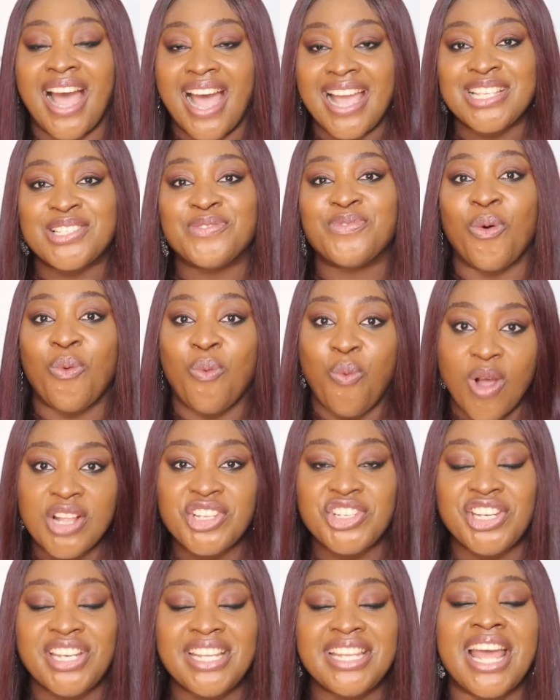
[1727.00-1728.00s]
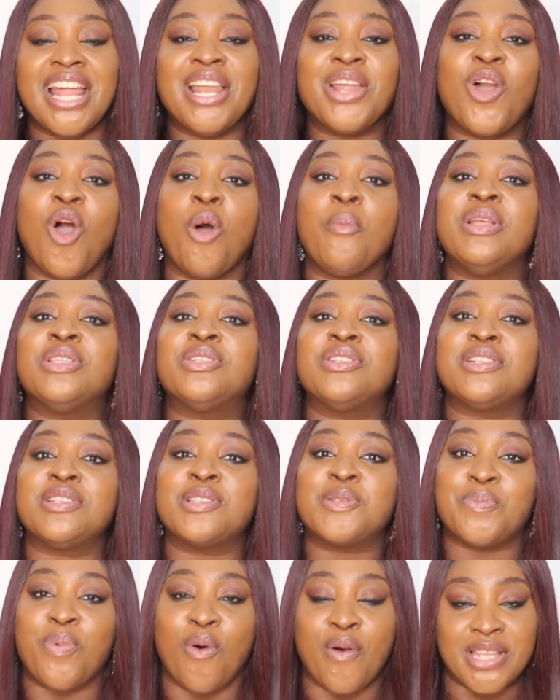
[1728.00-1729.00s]
guys for watching and coming to
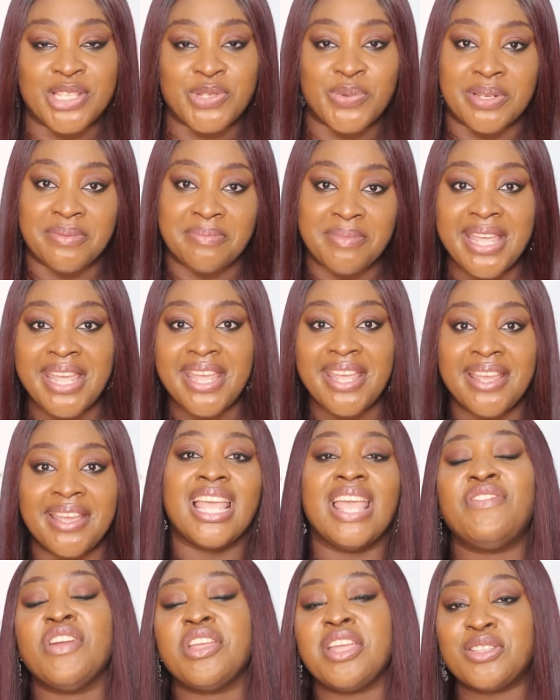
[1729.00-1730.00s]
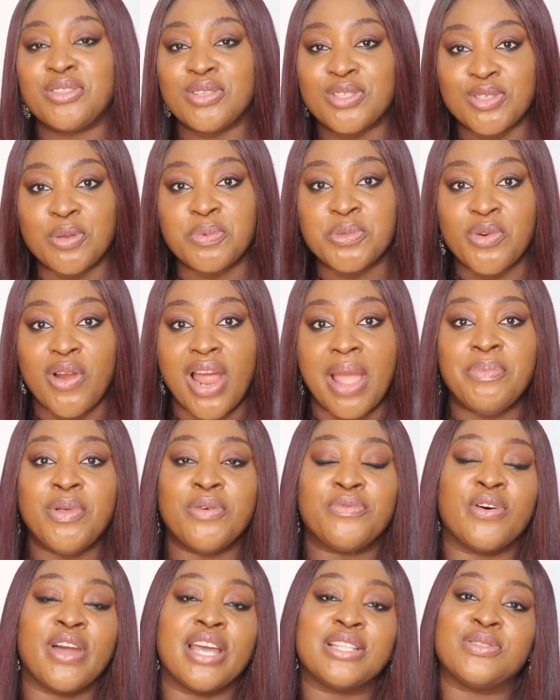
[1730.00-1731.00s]
this point with me. If you get to subscribe,
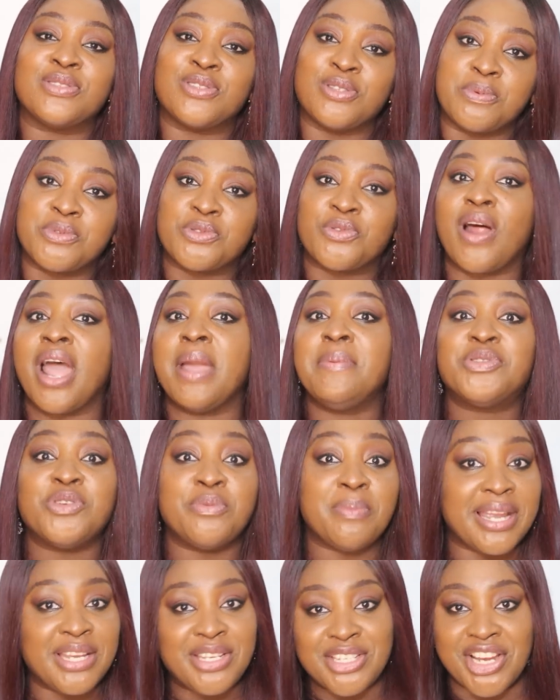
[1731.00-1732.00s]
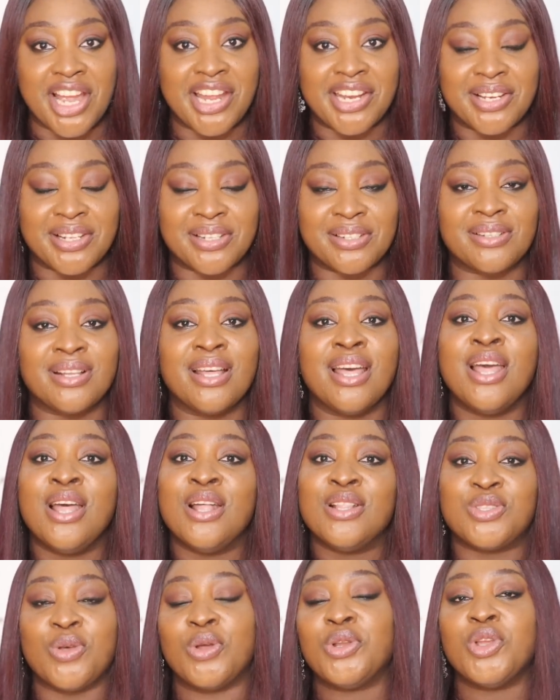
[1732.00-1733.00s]
don't forget to subscribe to my channel,
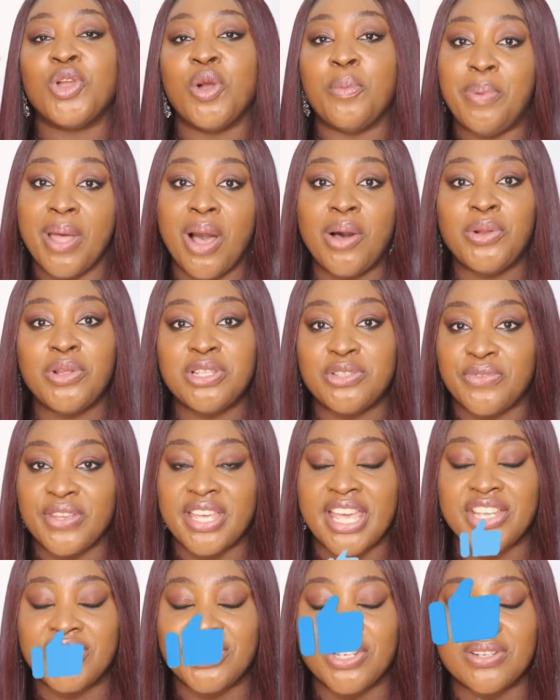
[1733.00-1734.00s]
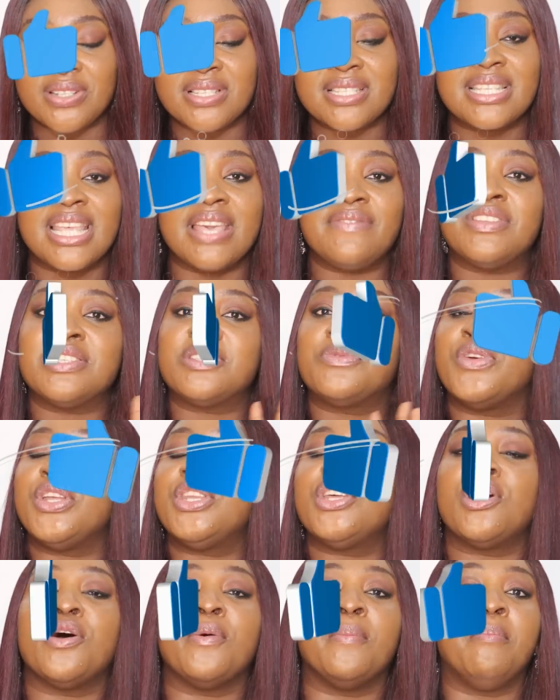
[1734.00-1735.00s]
turn on your bell notifications, give this
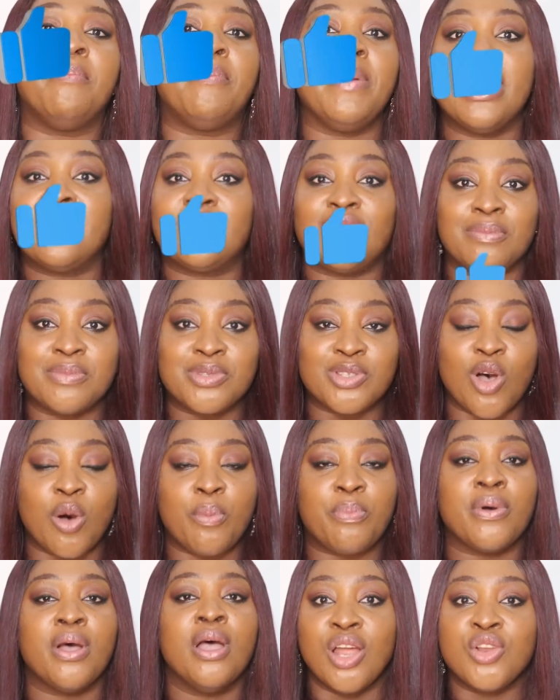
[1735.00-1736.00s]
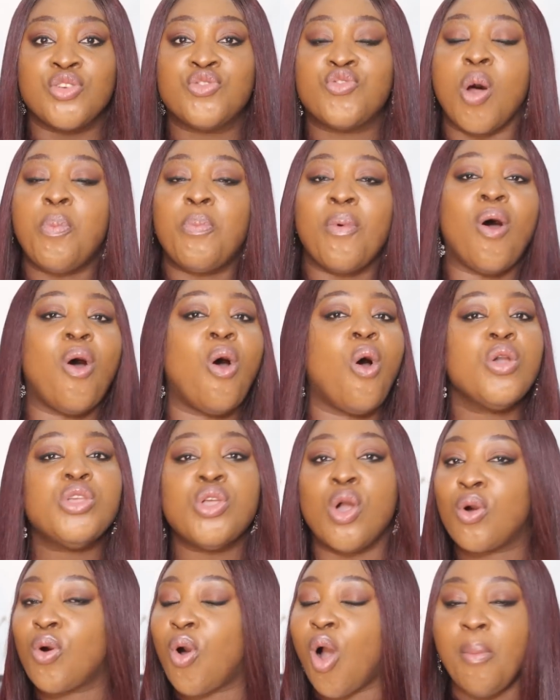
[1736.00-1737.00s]
video a big thumbs up, drop all
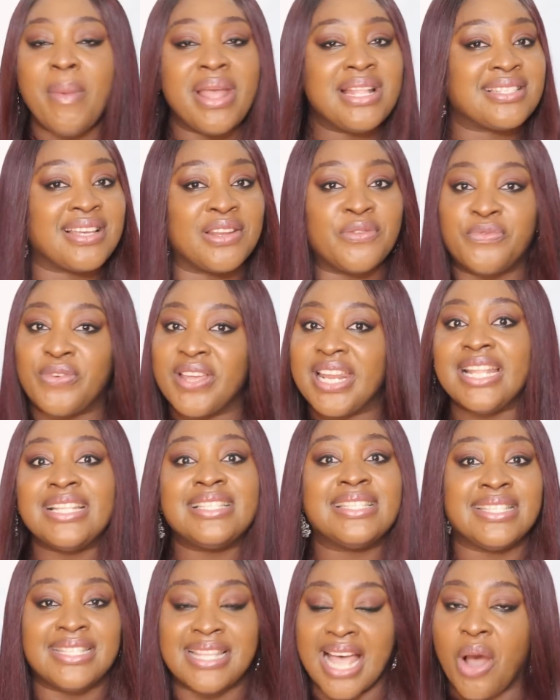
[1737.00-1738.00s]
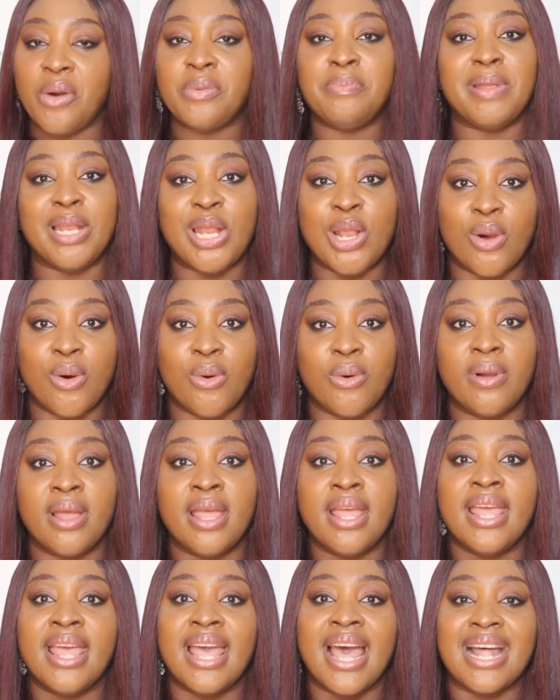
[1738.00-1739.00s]
your comments and feelings down below,
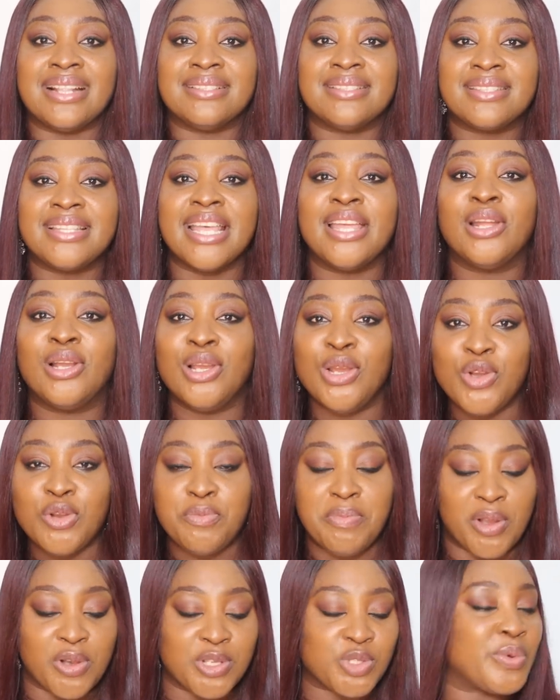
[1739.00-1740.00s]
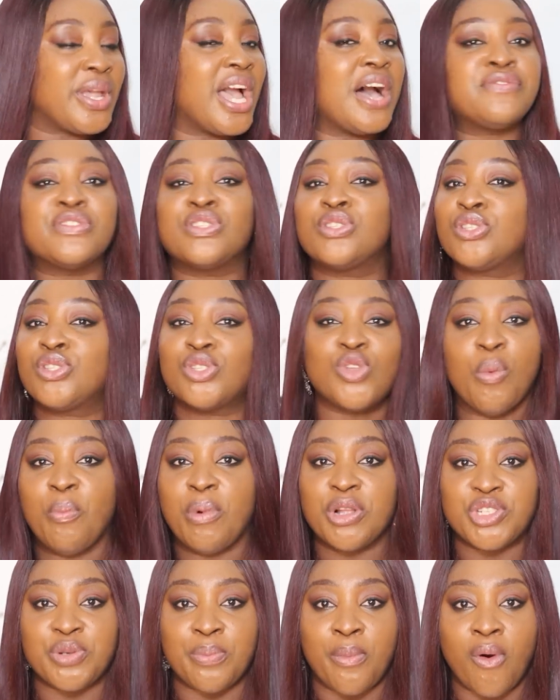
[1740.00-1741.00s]
and stay glued because we have so
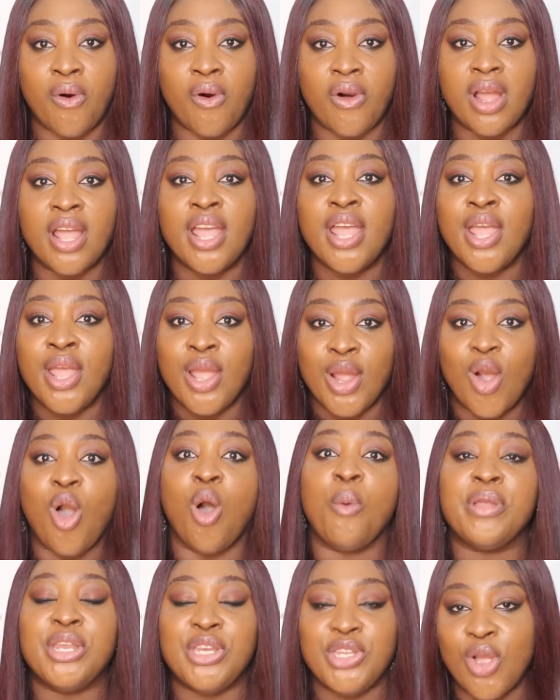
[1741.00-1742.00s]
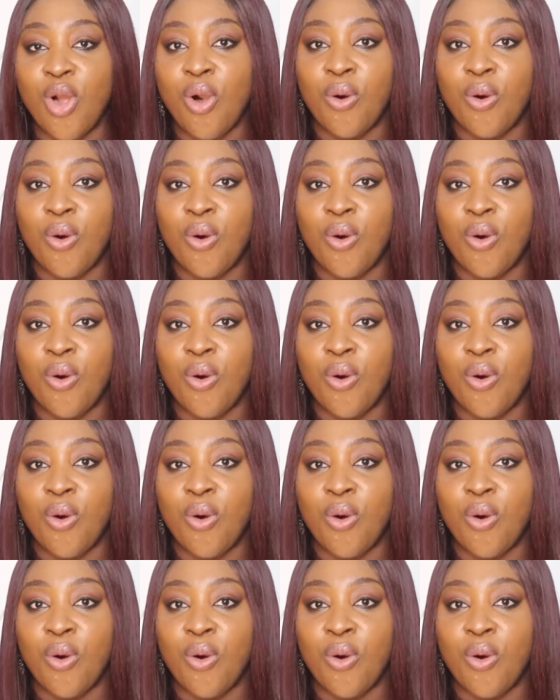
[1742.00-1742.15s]
much more coming